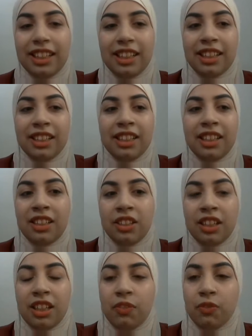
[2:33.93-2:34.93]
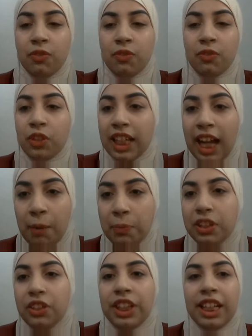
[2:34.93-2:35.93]
in the
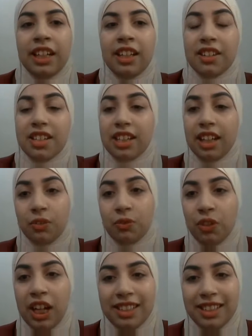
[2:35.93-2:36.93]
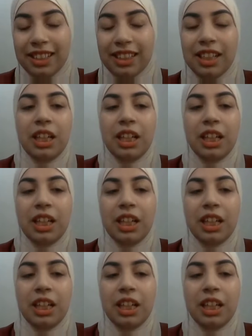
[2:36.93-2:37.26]
vocabulary and the style of writing.